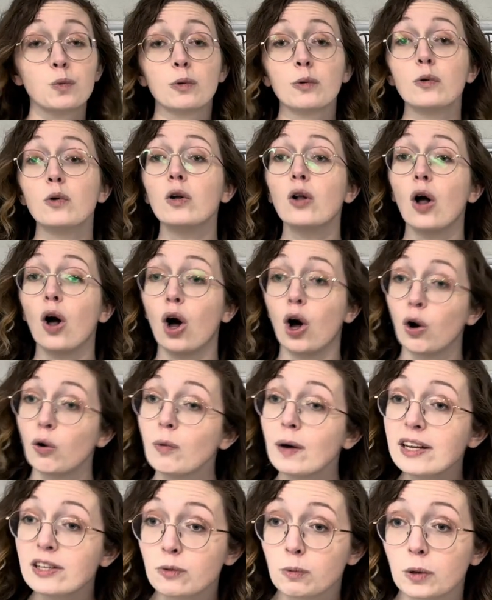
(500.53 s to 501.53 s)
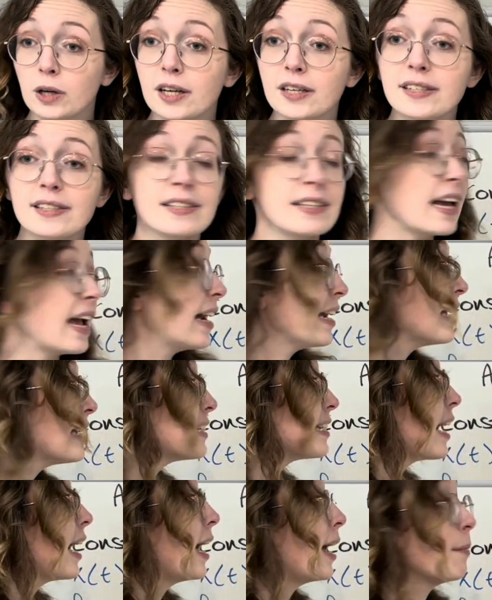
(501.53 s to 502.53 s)
rule always works
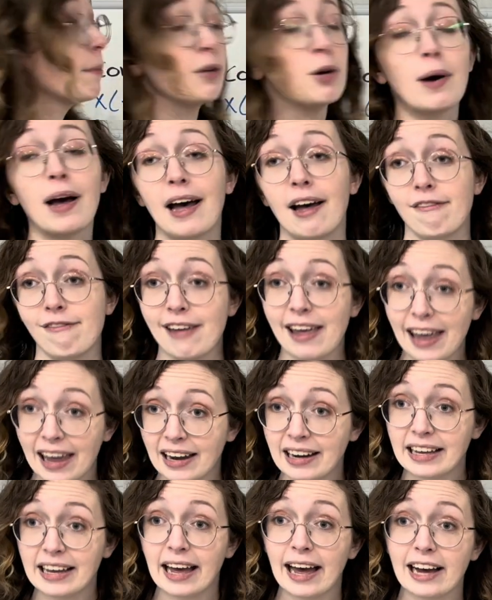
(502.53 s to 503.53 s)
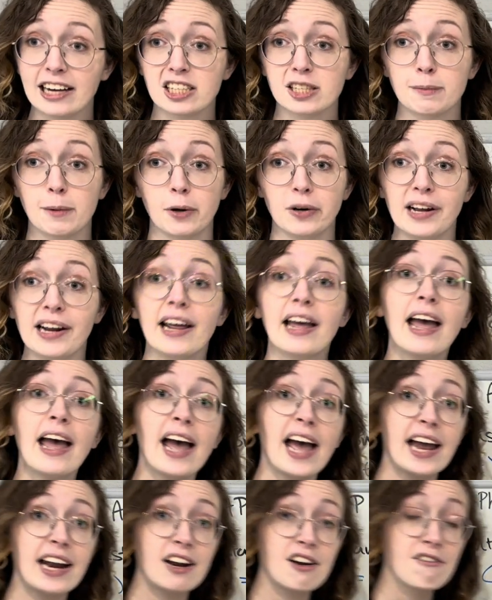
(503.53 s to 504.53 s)
anytime you have any exponent.
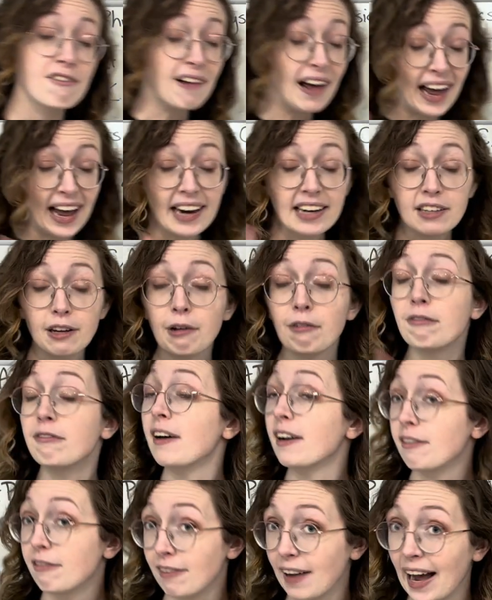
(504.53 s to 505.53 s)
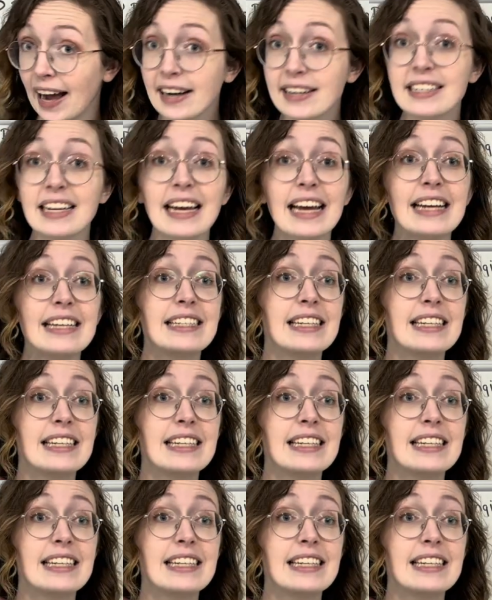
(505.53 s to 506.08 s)
And in fact, fun fact, it